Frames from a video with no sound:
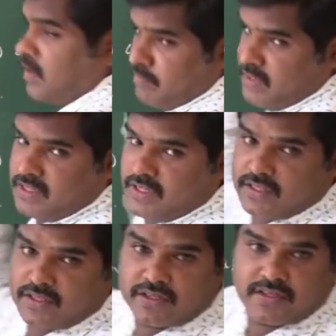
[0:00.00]
month.
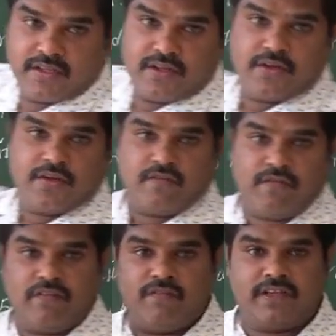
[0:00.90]

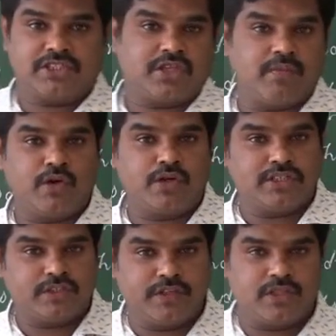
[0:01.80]
When fixed amount
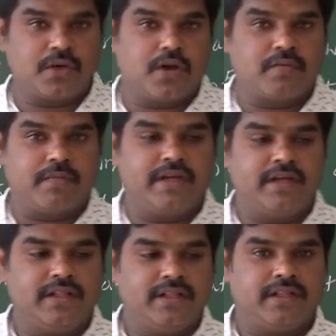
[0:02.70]
is withdrawn
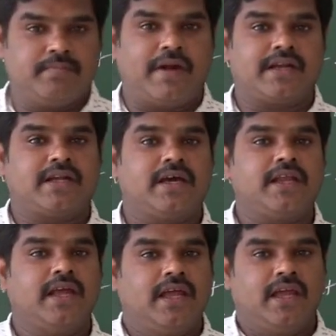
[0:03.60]
by the partner
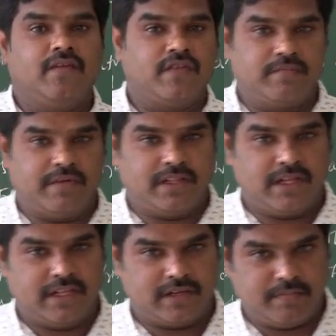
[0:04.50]
every month.
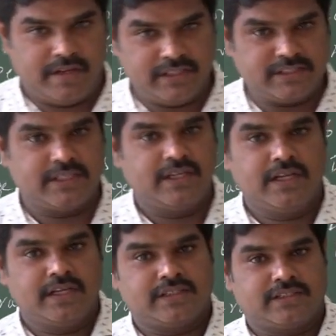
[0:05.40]
That means
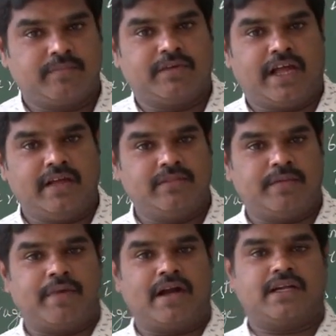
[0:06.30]
sometime the
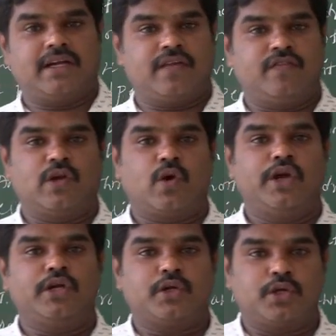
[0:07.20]
partner will
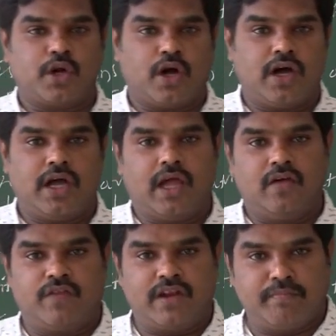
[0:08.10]
going to draw
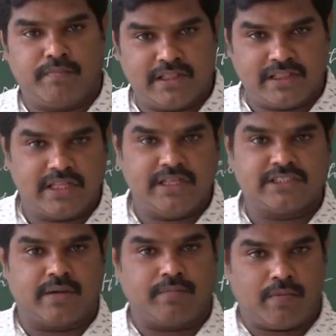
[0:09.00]
every monthly
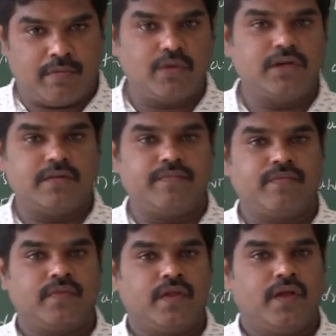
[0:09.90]
some amount,
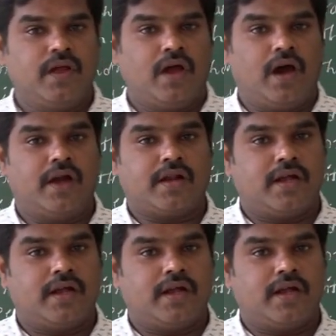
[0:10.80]
or